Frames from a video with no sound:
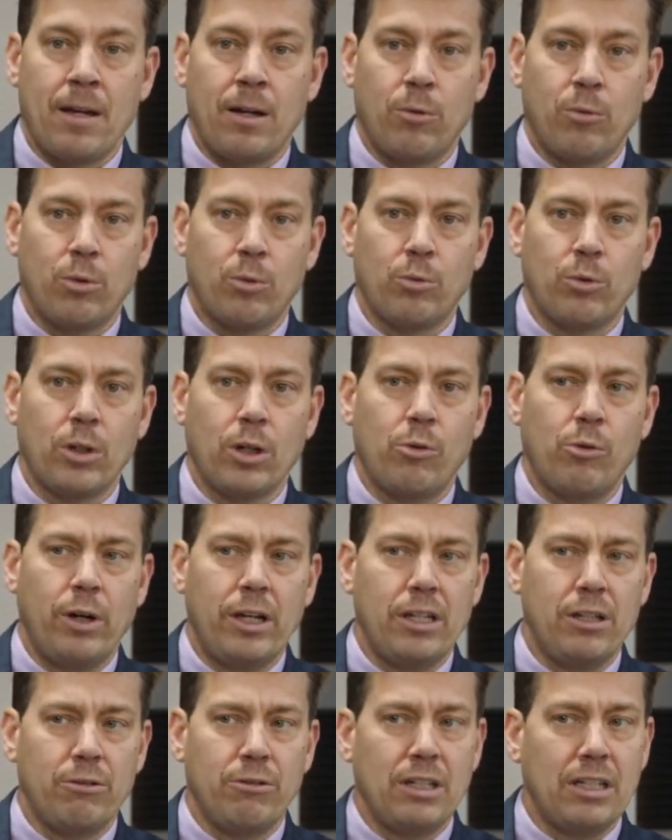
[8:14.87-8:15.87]
we're
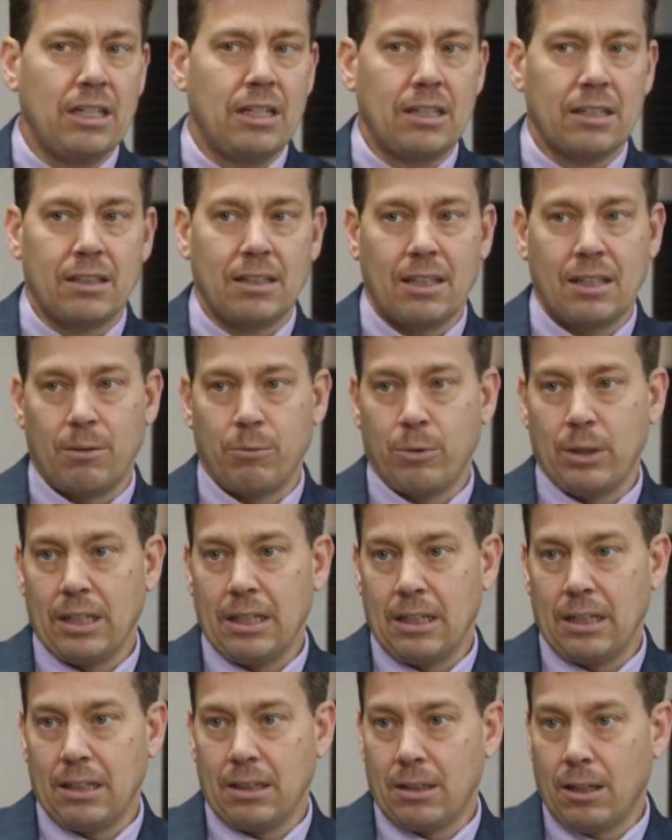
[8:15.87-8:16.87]
quite unique in that
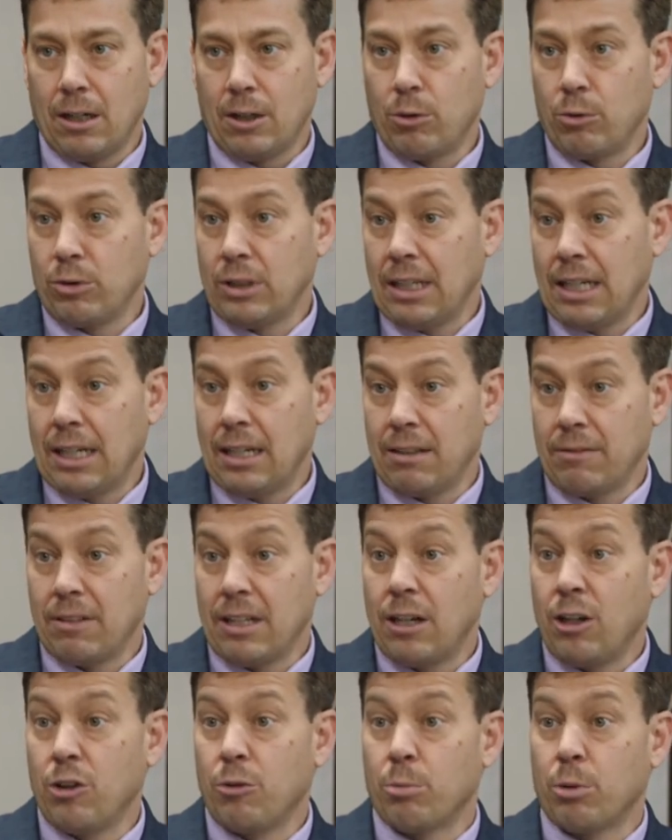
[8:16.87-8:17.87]
we not only have
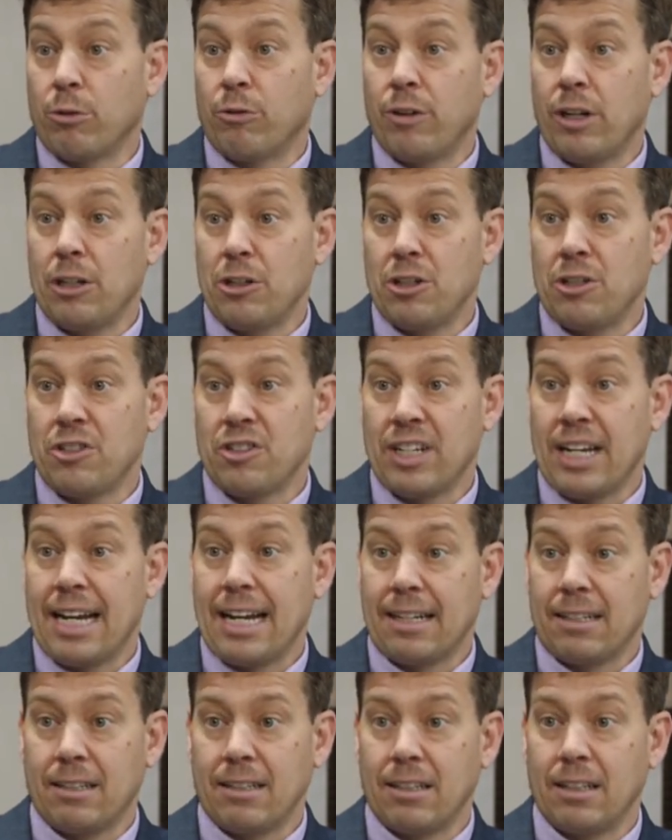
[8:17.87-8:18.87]
the Health Professions
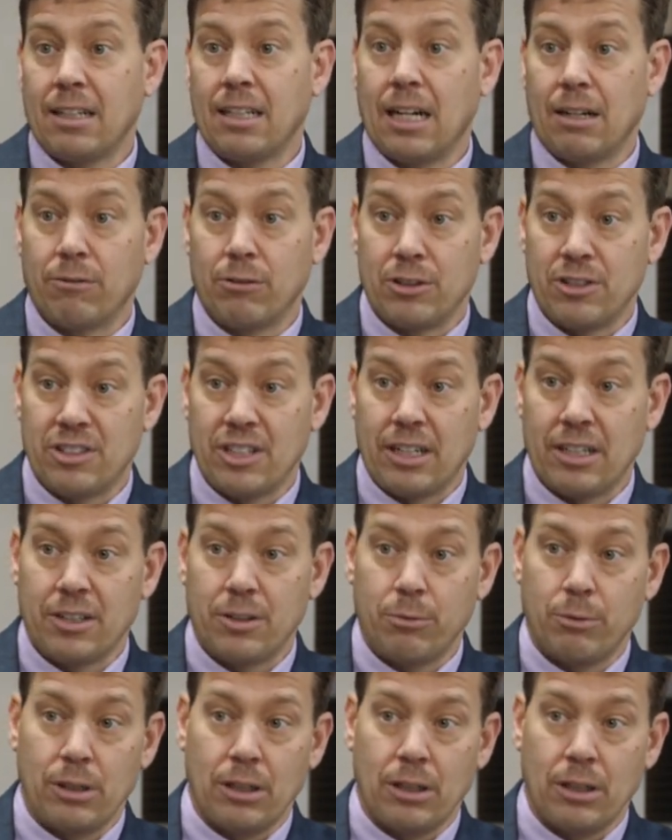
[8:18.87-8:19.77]
Act that governs us,